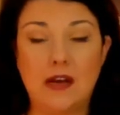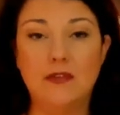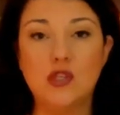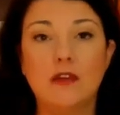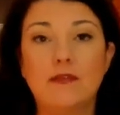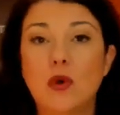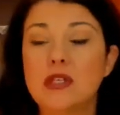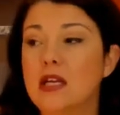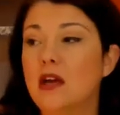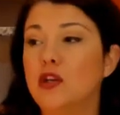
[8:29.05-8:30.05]
You start
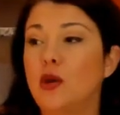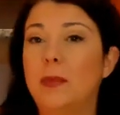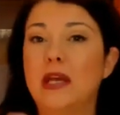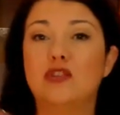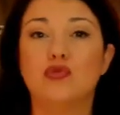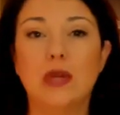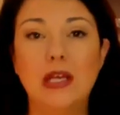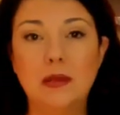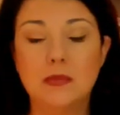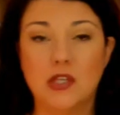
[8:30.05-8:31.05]
focusing on your big
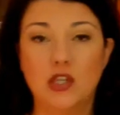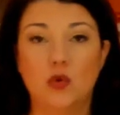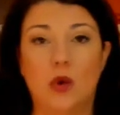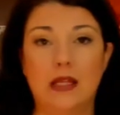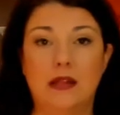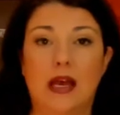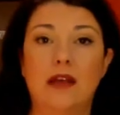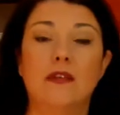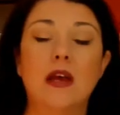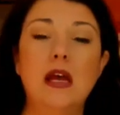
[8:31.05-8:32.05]
dreams that you want in life.
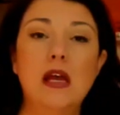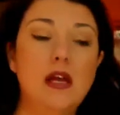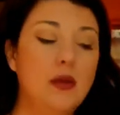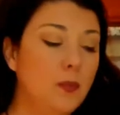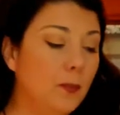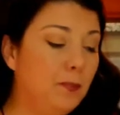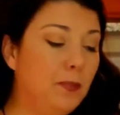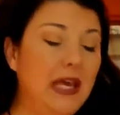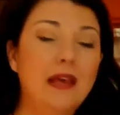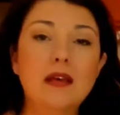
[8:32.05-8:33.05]

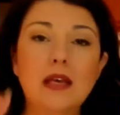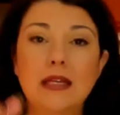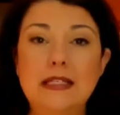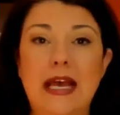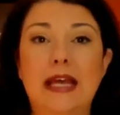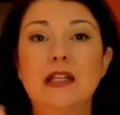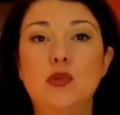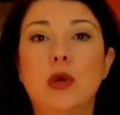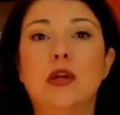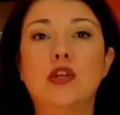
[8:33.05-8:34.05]
Being content
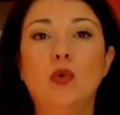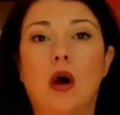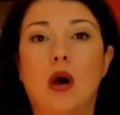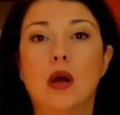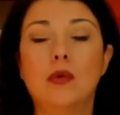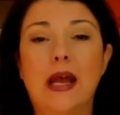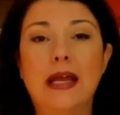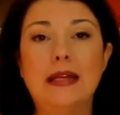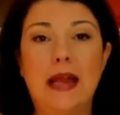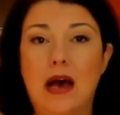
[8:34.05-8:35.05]
where you are
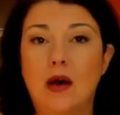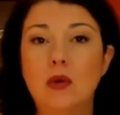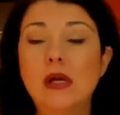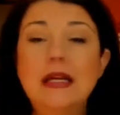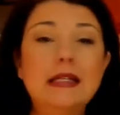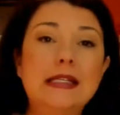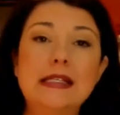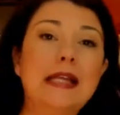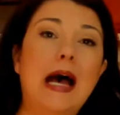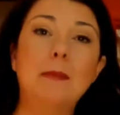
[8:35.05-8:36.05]
right now does
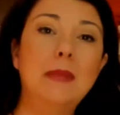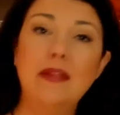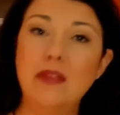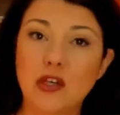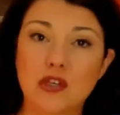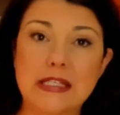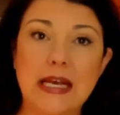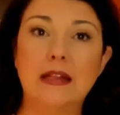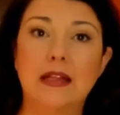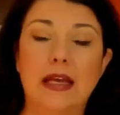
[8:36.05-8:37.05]
not mean that you're
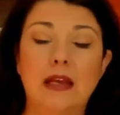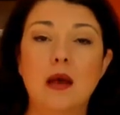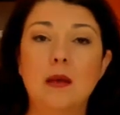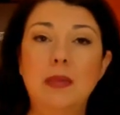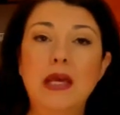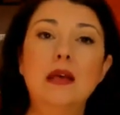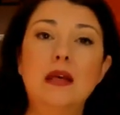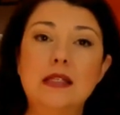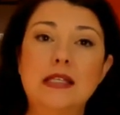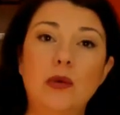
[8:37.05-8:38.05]
settling. Being
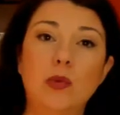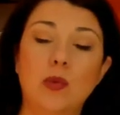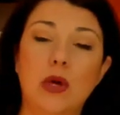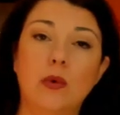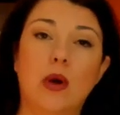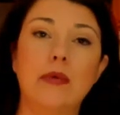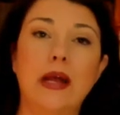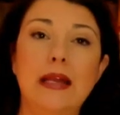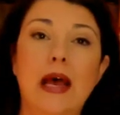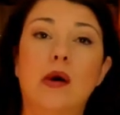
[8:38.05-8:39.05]
content with where you are
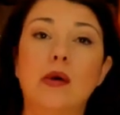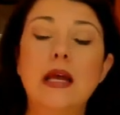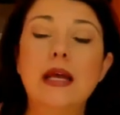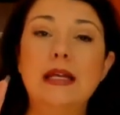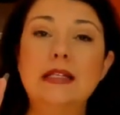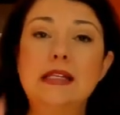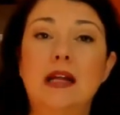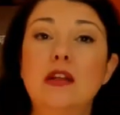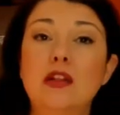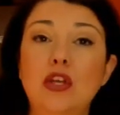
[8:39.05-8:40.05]
right now is
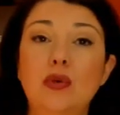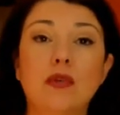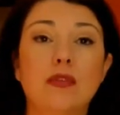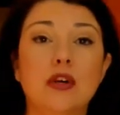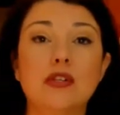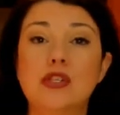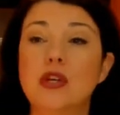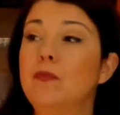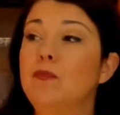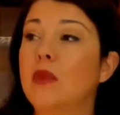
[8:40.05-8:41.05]
telling the universe,
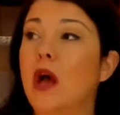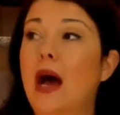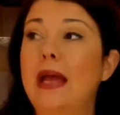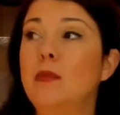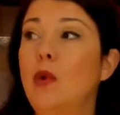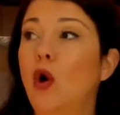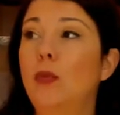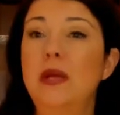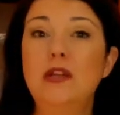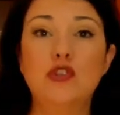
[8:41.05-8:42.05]
I am
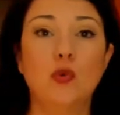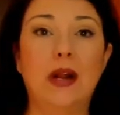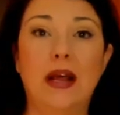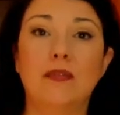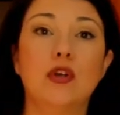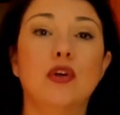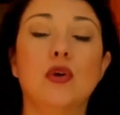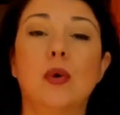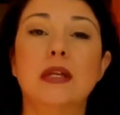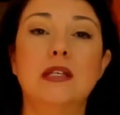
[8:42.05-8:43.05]
open to whatever you're
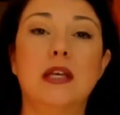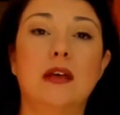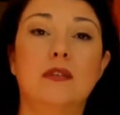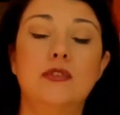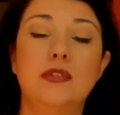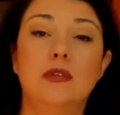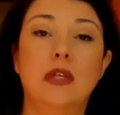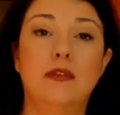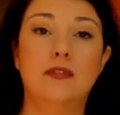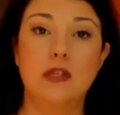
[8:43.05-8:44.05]
going to
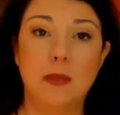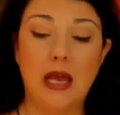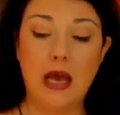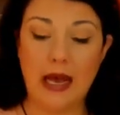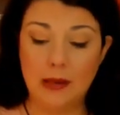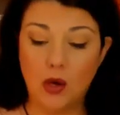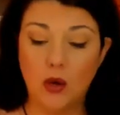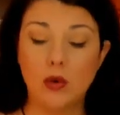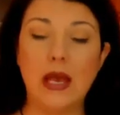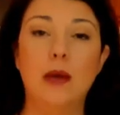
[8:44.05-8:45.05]
give to me. I am
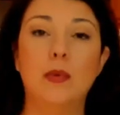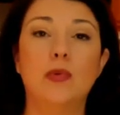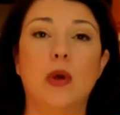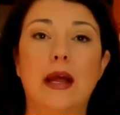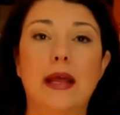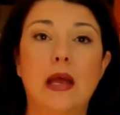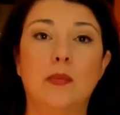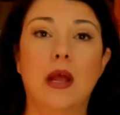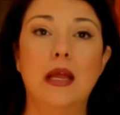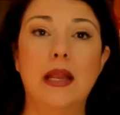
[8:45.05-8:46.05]
okay with where I am
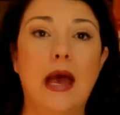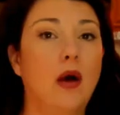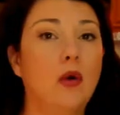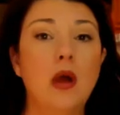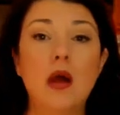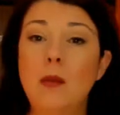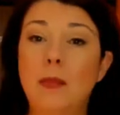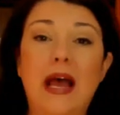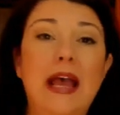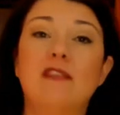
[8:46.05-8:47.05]
right now, but
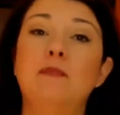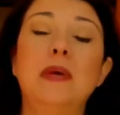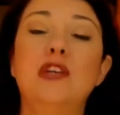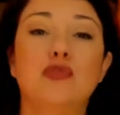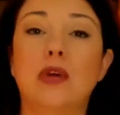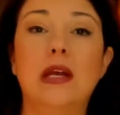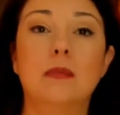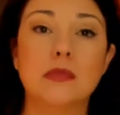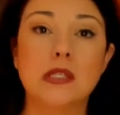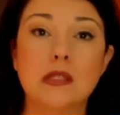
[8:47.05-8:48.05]
I have big
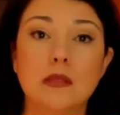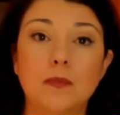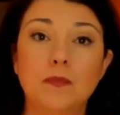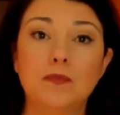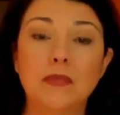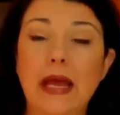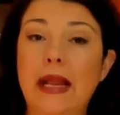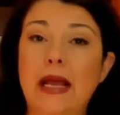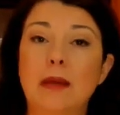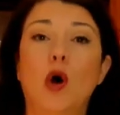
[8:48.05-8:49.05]
dreams. And
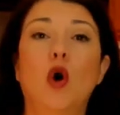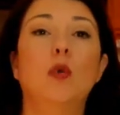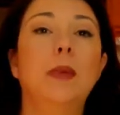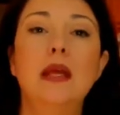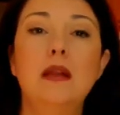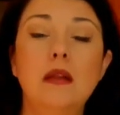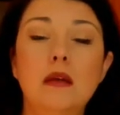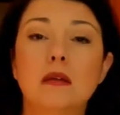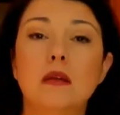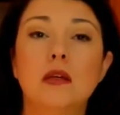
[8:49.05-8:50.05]
I am open
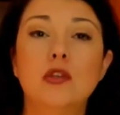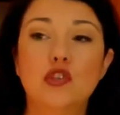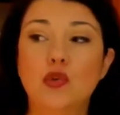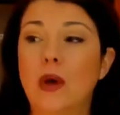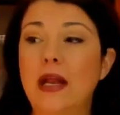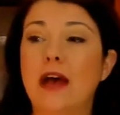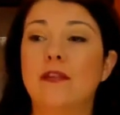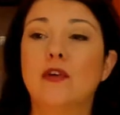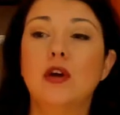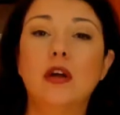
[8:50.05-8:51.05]
to
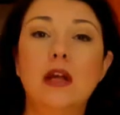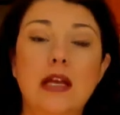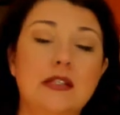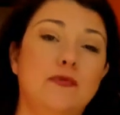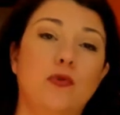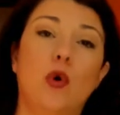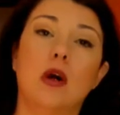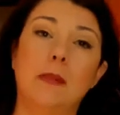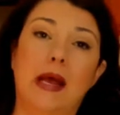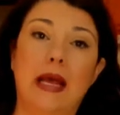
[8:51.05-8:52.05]
whatever is for
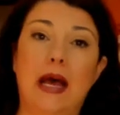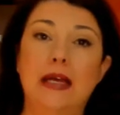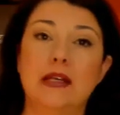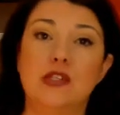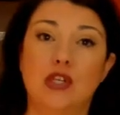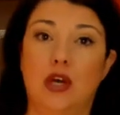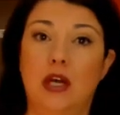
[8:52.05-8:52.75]
my highest good.